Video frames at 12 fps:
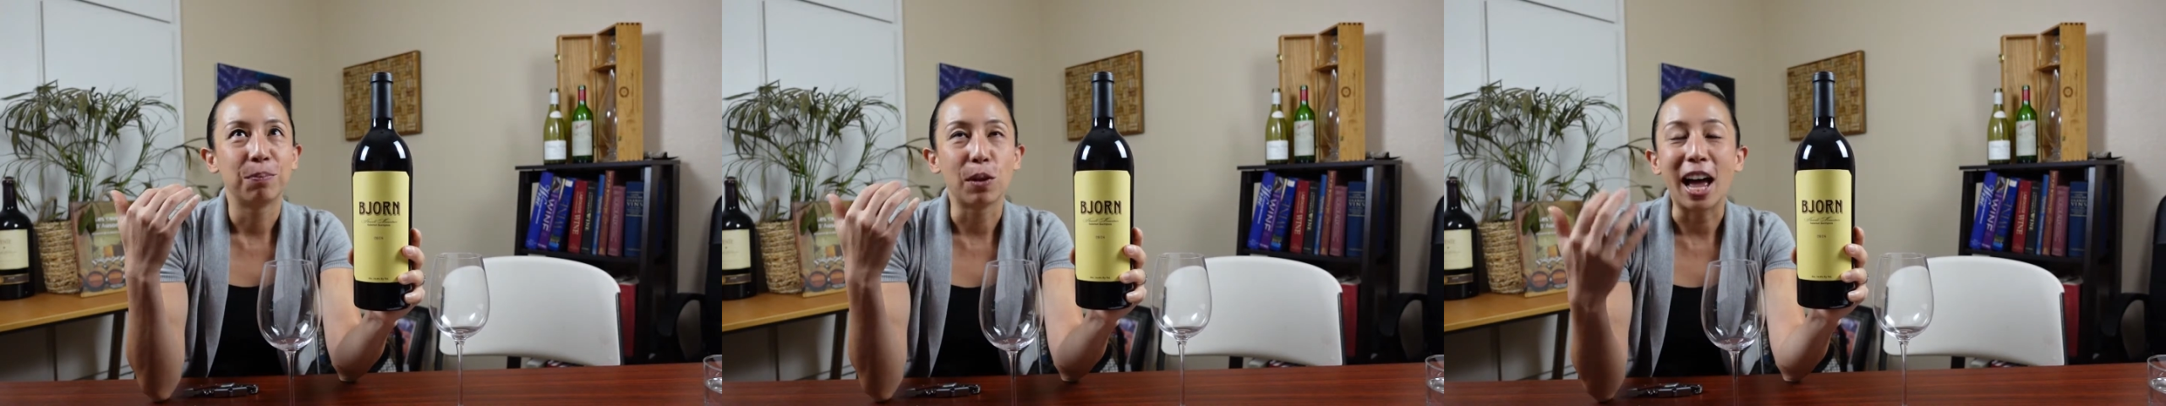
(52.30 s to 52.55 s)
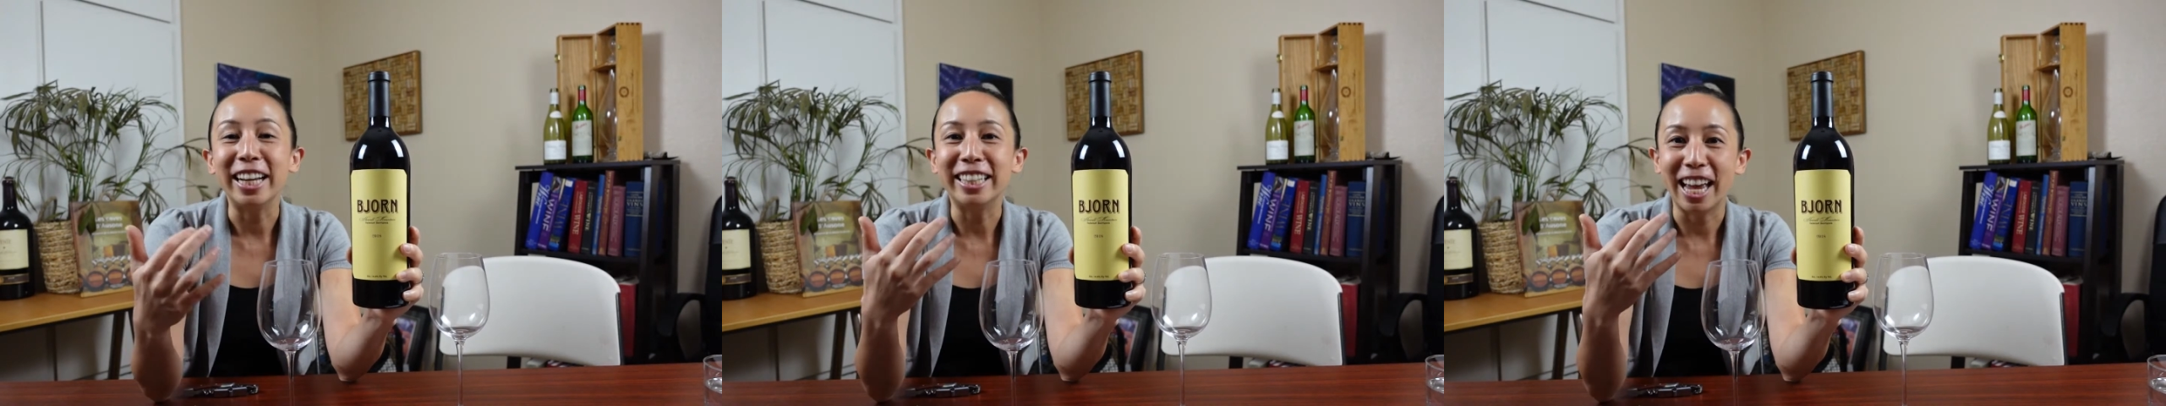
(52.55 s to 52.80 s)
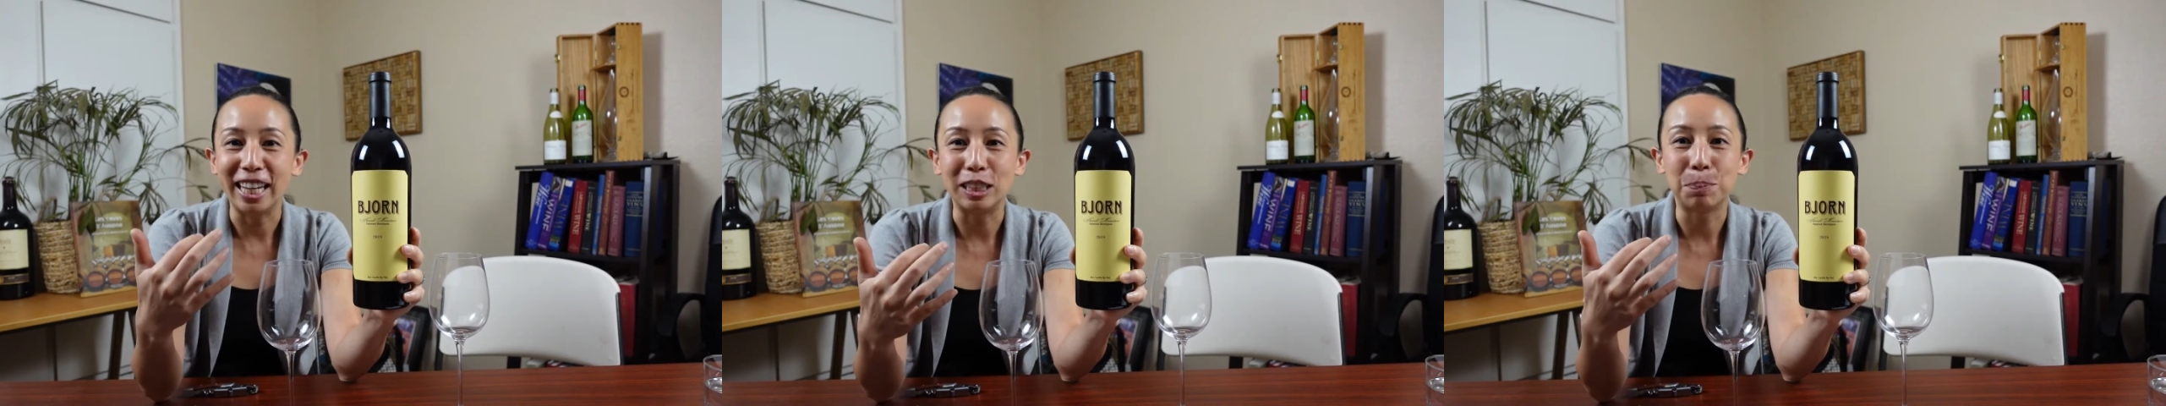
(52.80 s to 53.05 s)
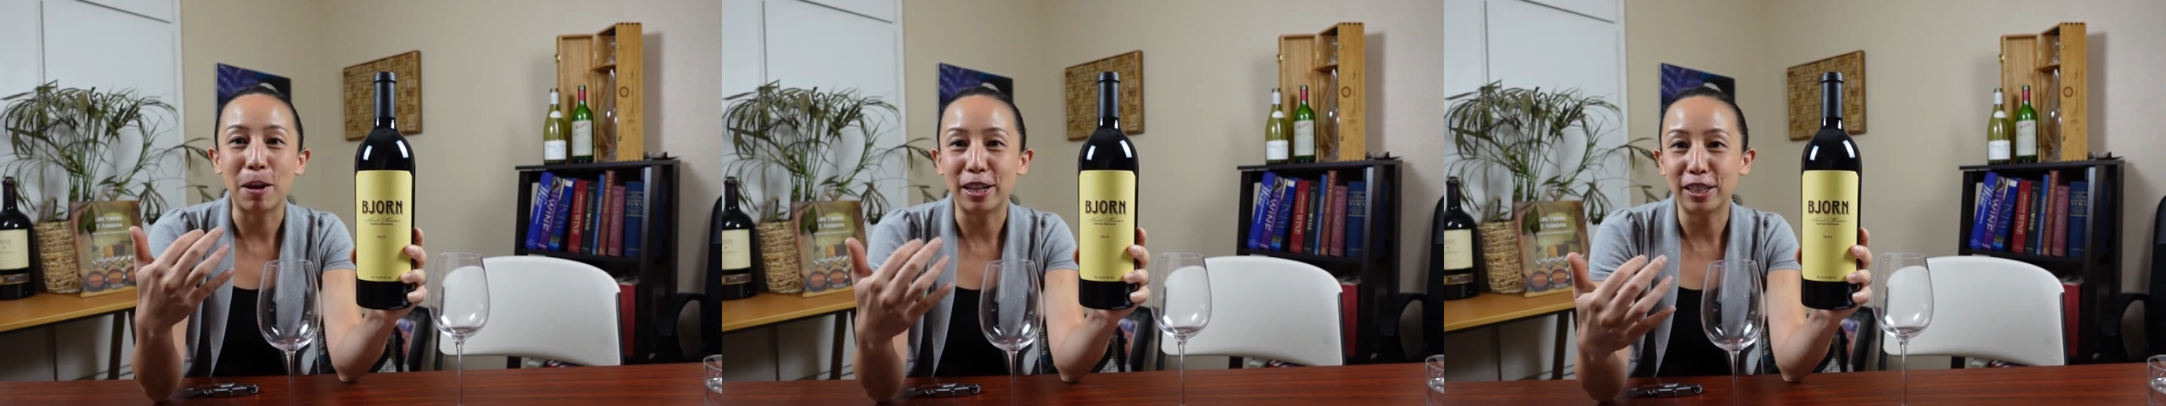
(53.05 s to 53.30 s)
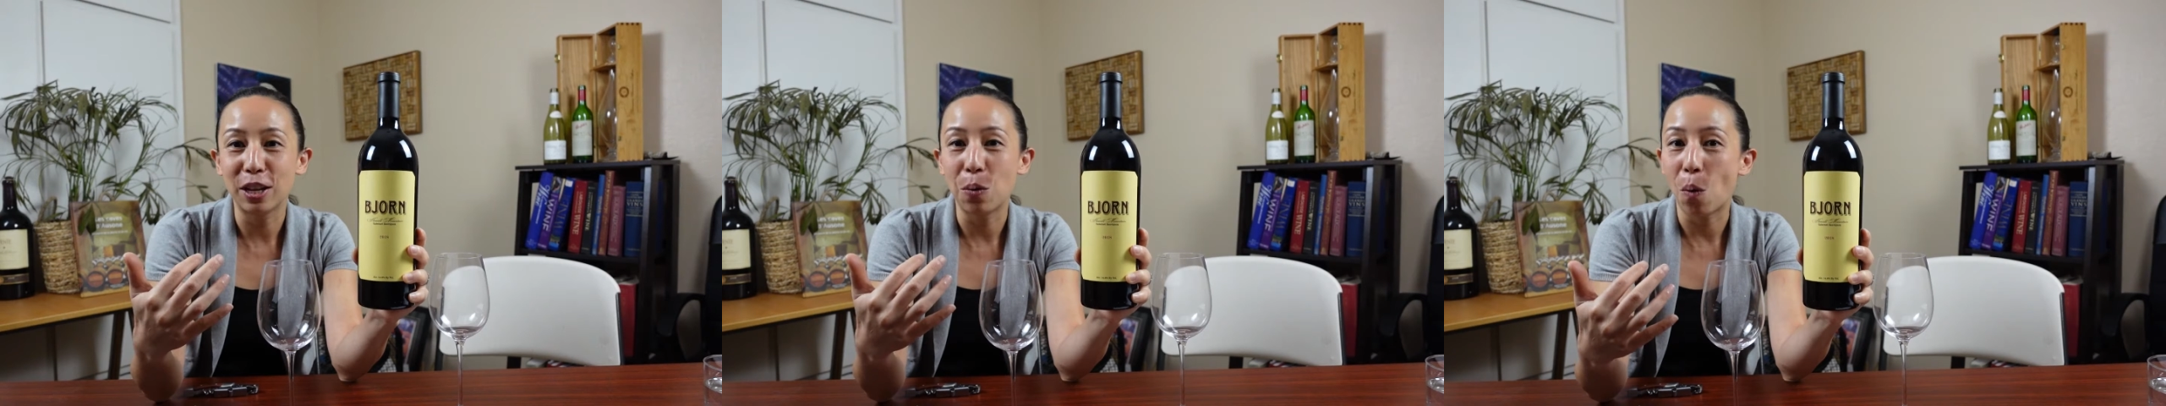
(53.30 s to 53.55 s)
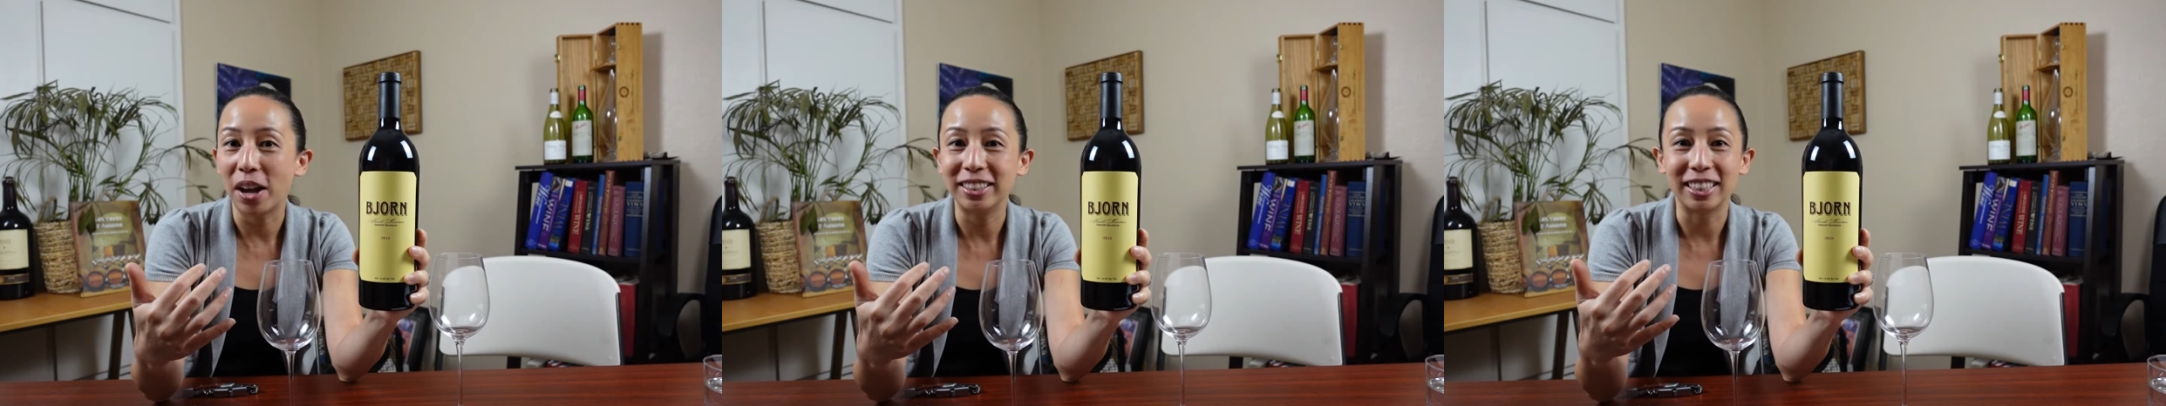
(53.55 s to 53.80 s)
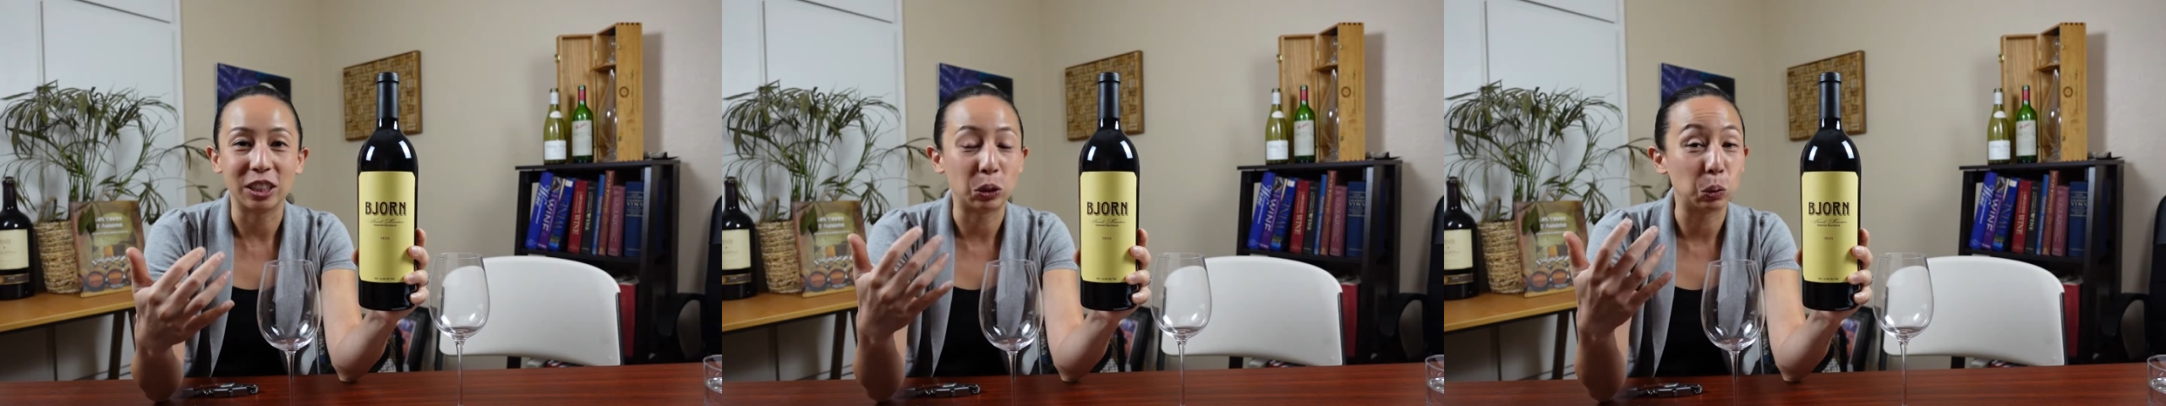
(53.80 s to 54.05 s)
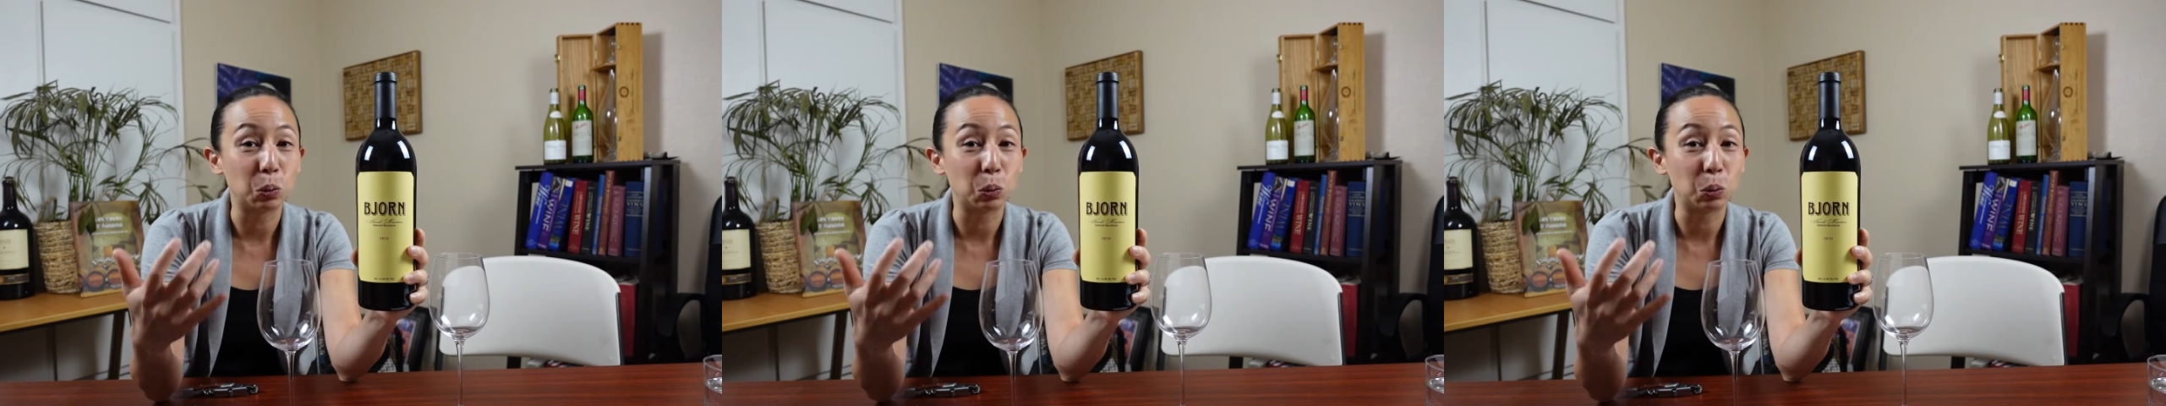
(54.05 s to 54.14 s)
Wine tastes better than wines that's